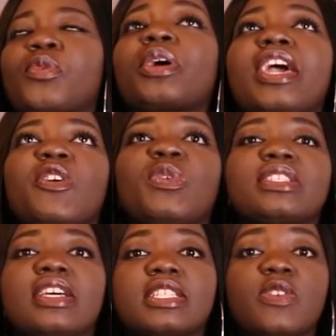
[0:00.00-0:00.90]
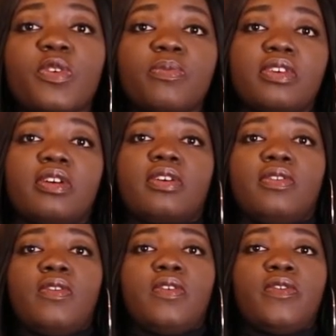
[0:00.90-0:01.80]
okay, if we're starting from
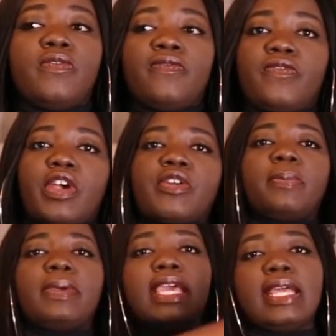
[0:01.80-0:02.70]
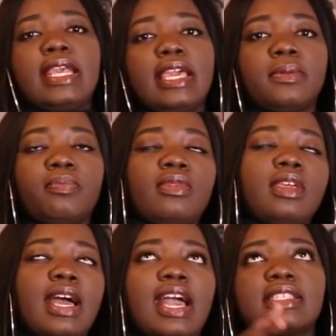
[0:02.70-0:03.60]
the very beginning,
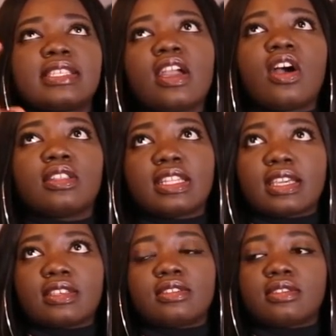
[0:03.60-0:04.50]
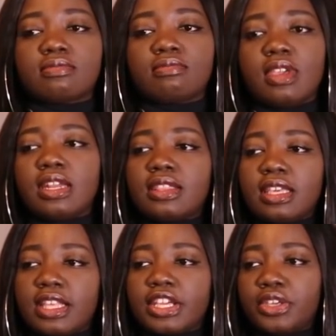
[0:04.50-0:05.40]
I see art like as
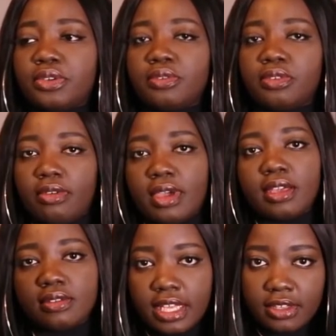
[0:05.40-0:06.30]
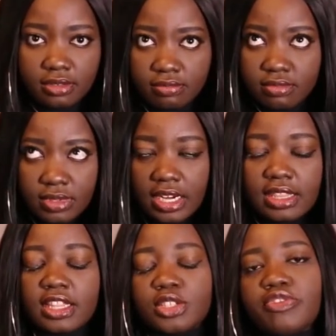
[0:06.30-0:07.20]
anything that you create, like
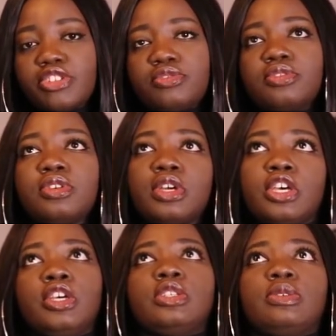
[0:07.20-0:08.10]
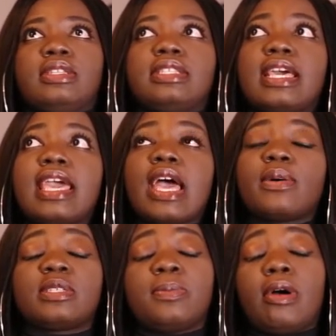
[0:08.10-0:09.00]
anything that's original. So I'd say I
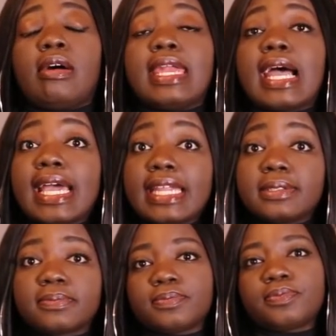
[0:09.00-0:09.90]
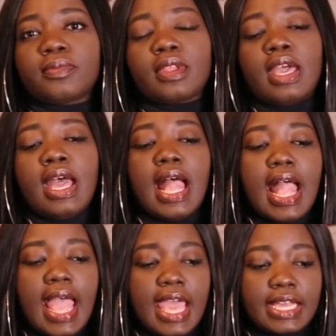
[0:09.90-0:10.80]
was about 9
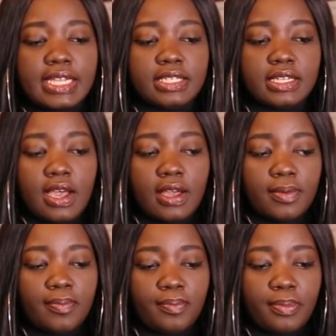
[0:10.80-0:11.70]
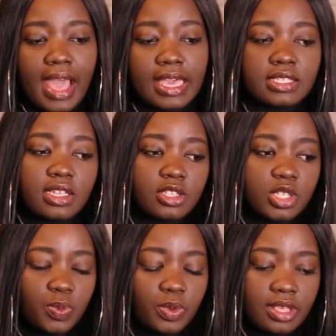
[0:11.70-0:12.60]
and I
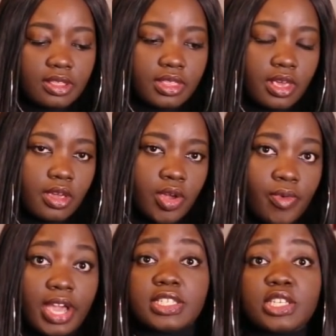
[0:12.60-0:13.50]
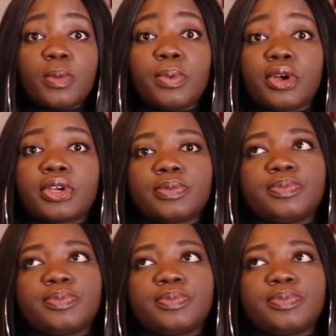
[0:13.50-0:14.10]
started with writing a book,